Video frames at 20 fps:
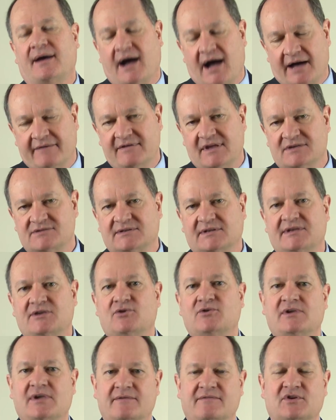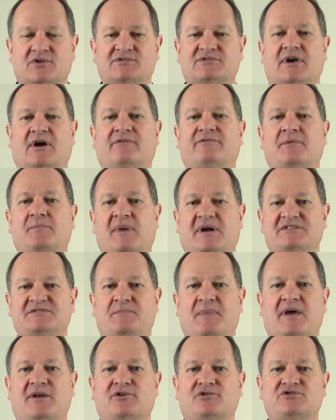obviously you give yourself a
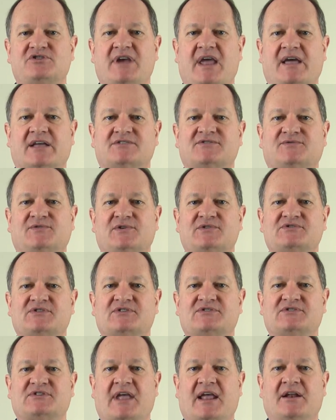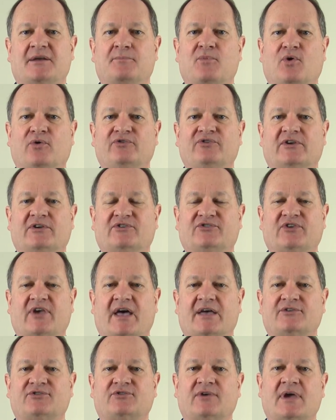much better chance for sustainable
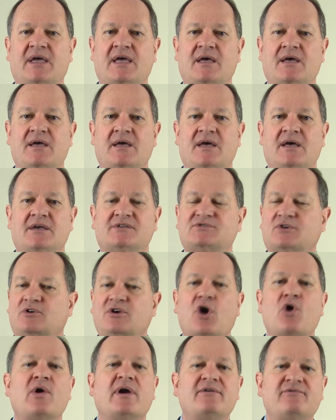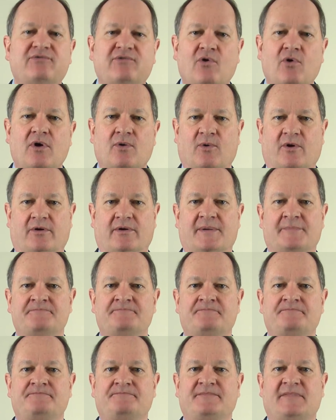success. So going forward,
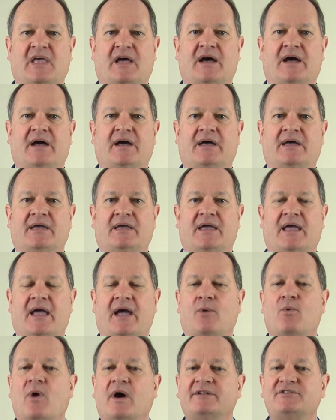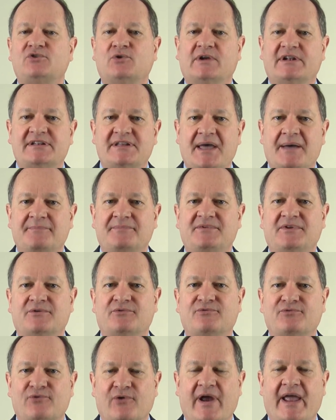I want to attempt to
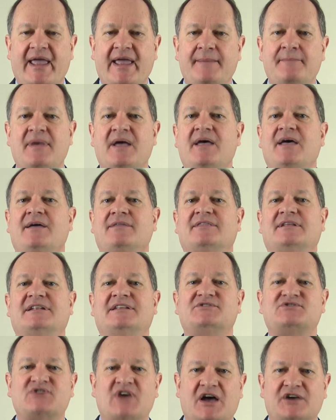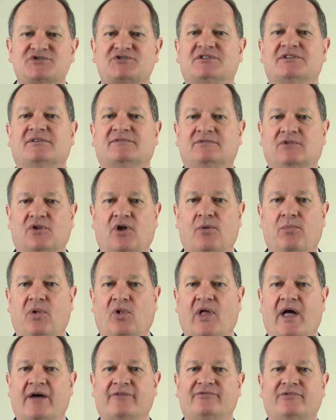frame the discussion of
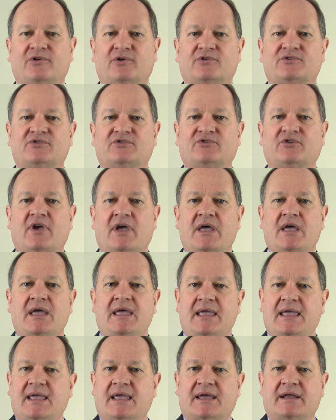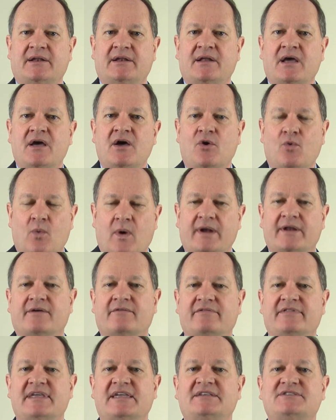global efforts in one
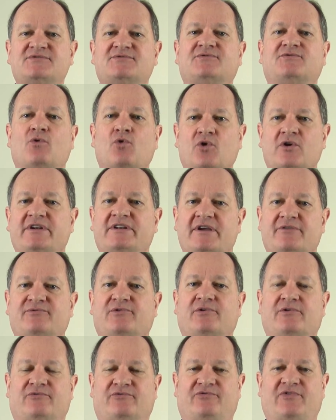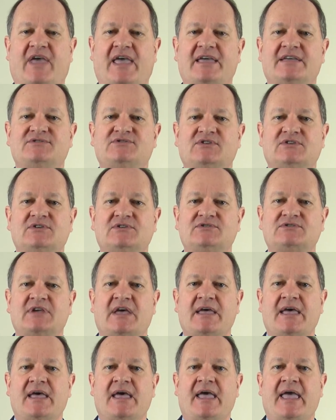of these four different
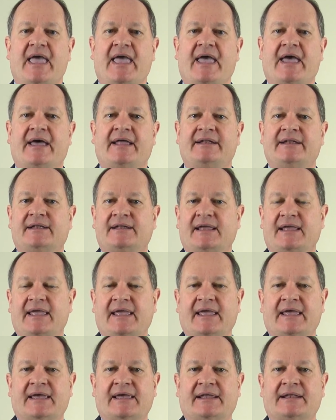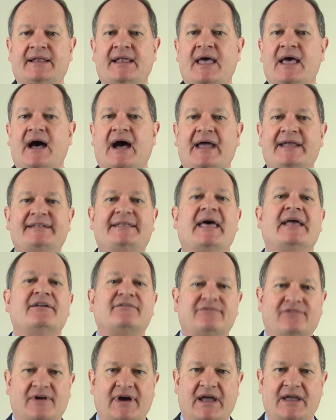phases, and in
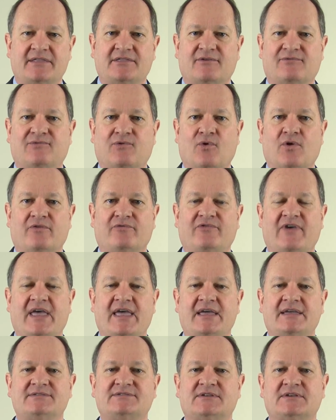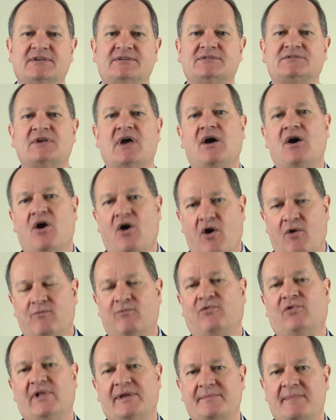identifying the four phases,
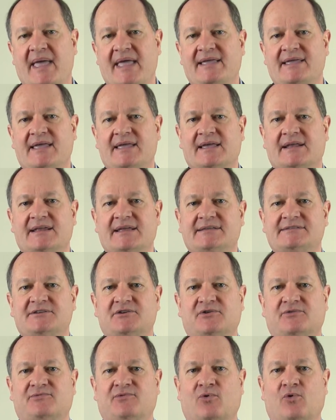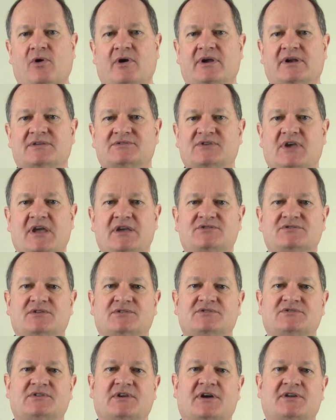hopefully making it easier for
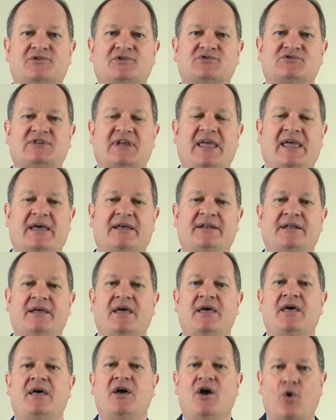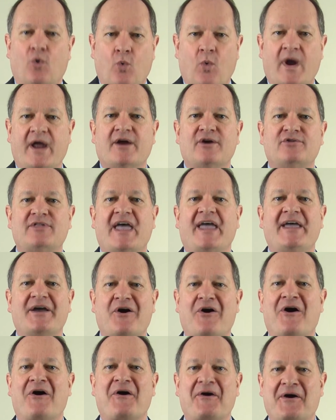organizations to understand where they
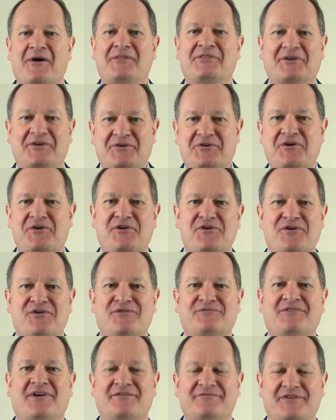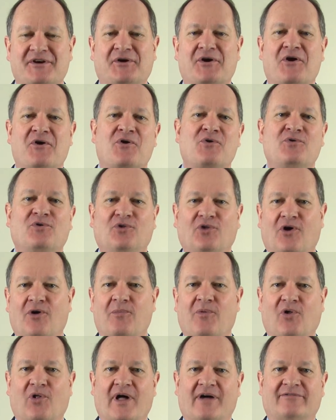are on the curve of their own
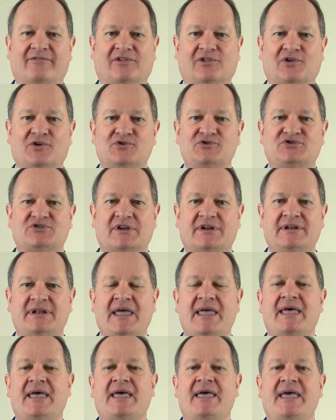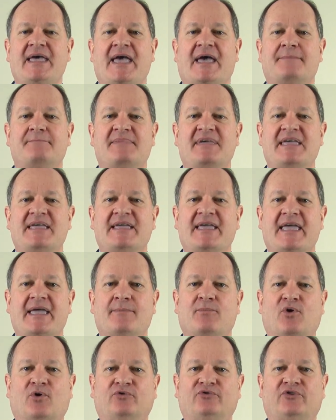global evolution and being
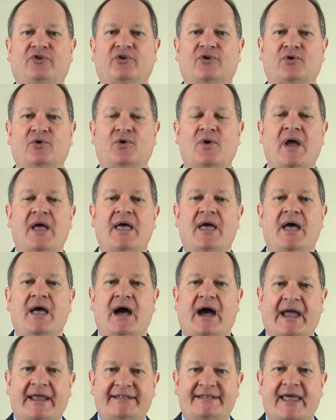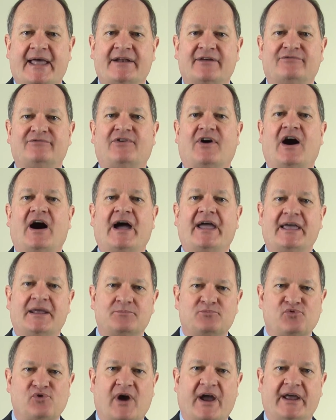able to identify
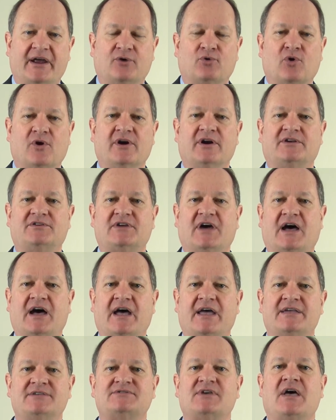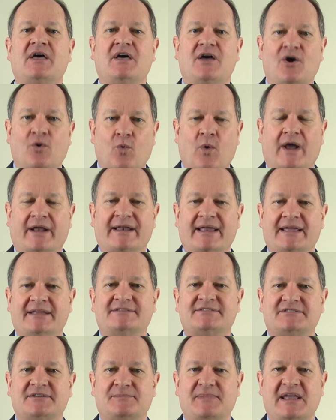and prioritize what
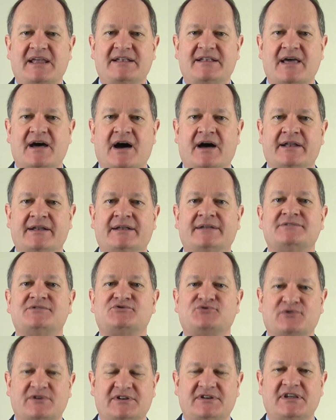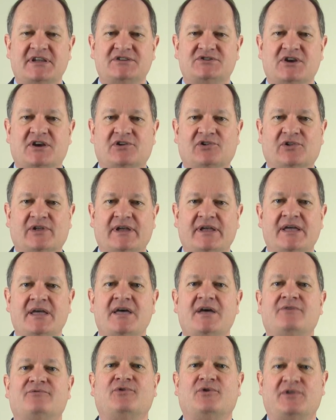needs to be done strategically
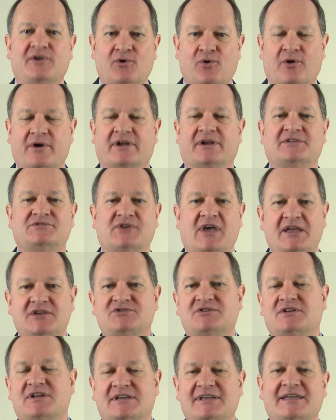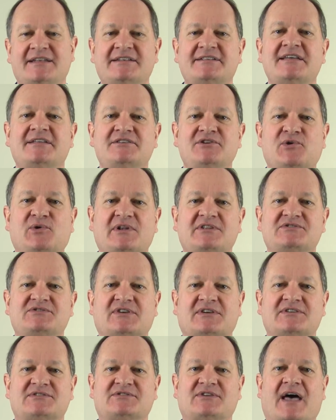for the organization to continue its
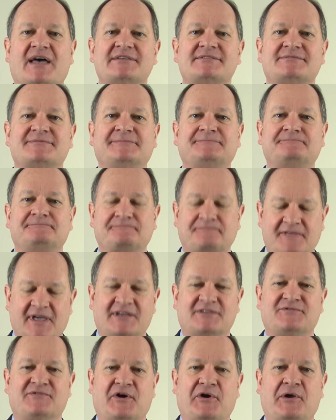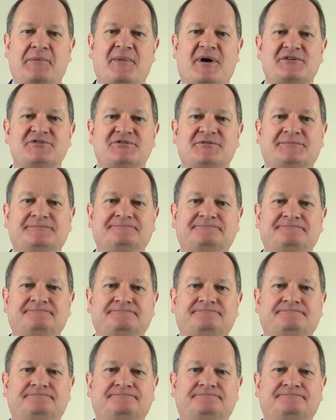success. Thanks very much.